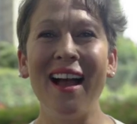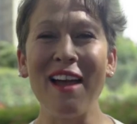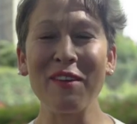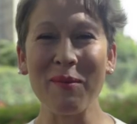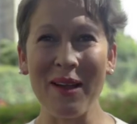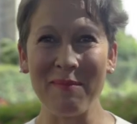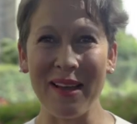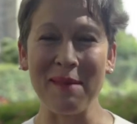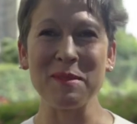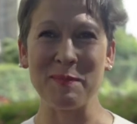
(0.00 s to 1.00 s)
Hi everyone,
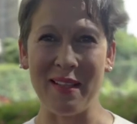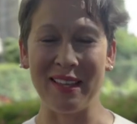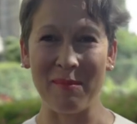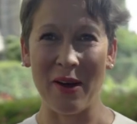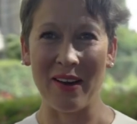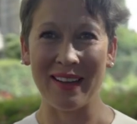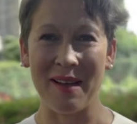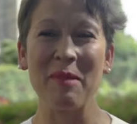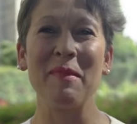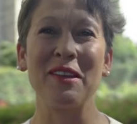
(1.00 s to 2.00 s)
my name is Melanie Mark.
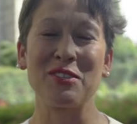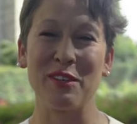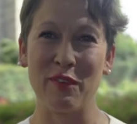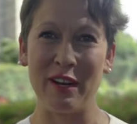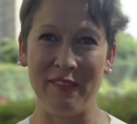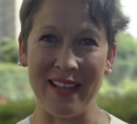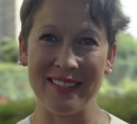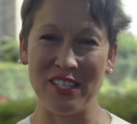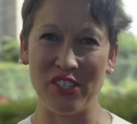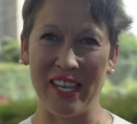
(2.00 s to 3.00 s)
I'm the Minister for
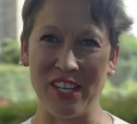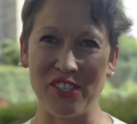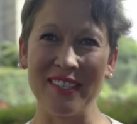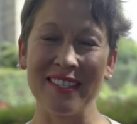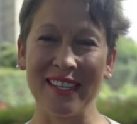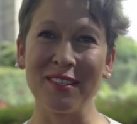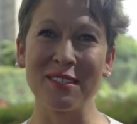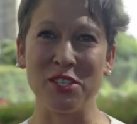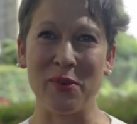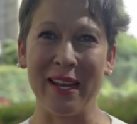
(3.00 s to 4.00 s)
Advanced Education,
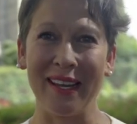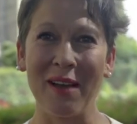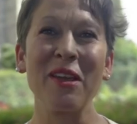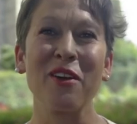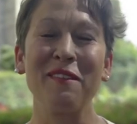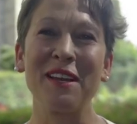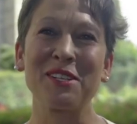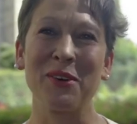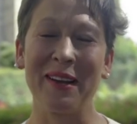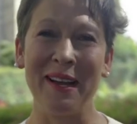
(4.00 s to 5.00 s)
Skills and Training. I'm here in
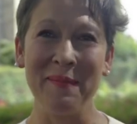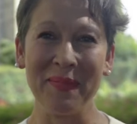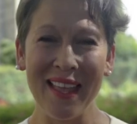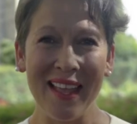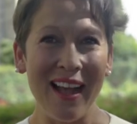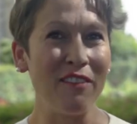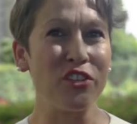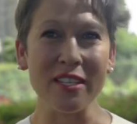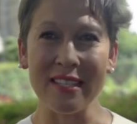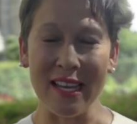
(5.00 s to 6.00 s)
Victoria. I've
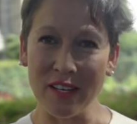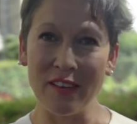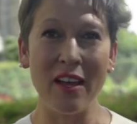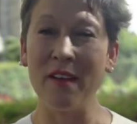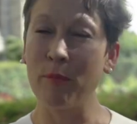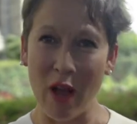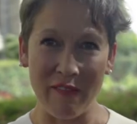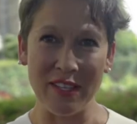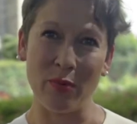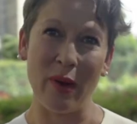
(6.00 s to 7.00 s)
just ended a
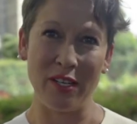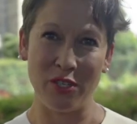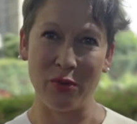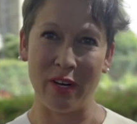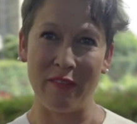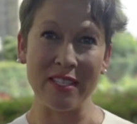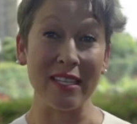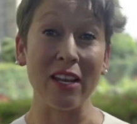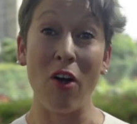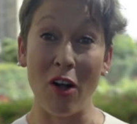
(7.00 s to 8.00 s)
province-wide tour
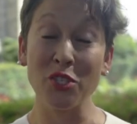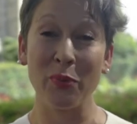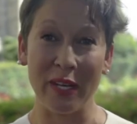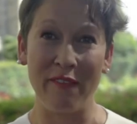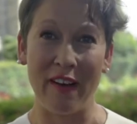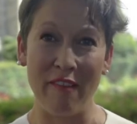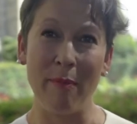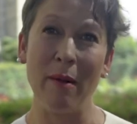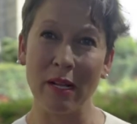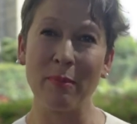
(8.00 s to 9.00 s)
visiting all 25
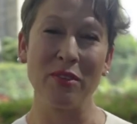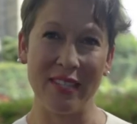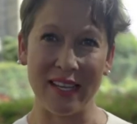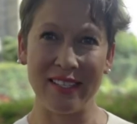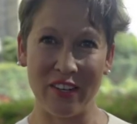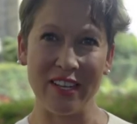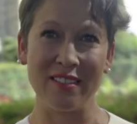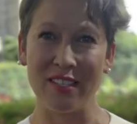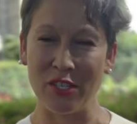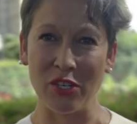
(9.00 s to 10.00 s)
public post-secondary
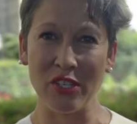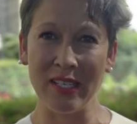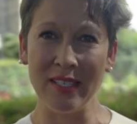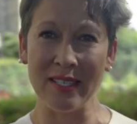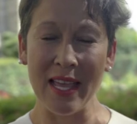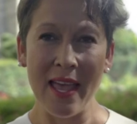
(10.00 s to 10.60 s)
institutions